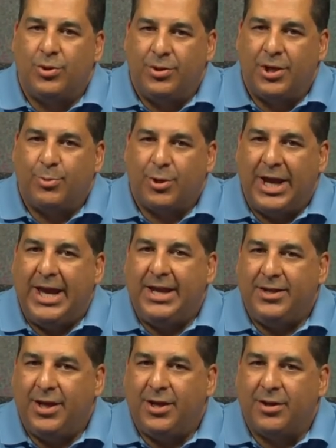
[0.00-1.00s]
Number
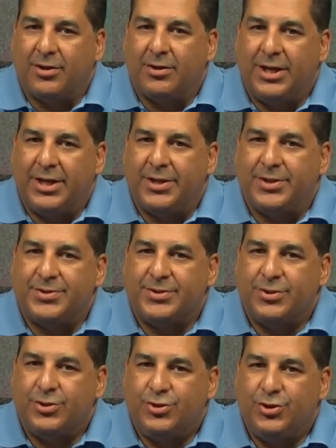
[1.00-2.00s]
8 here is
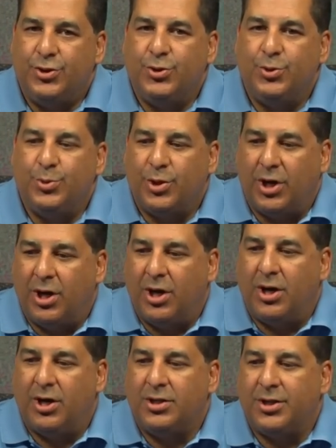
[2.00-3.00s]
do
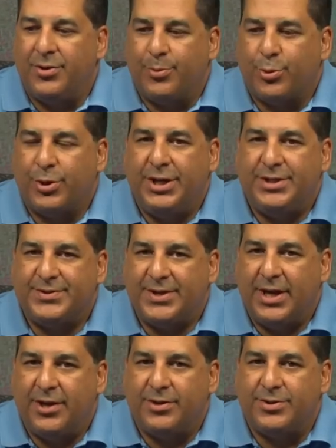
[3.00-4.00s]
all of the
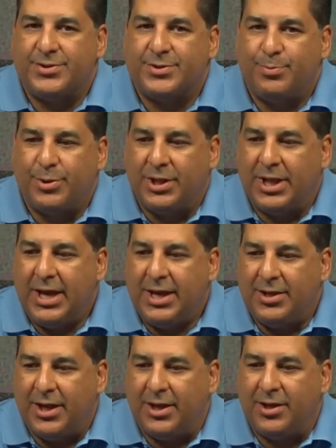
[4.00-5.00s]
pre-sales
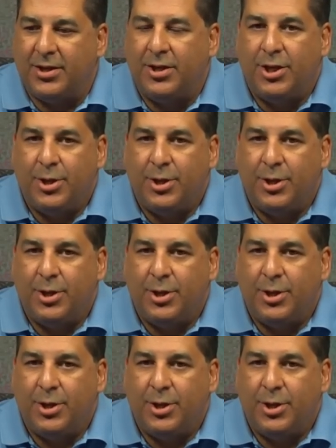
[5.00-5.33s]
planning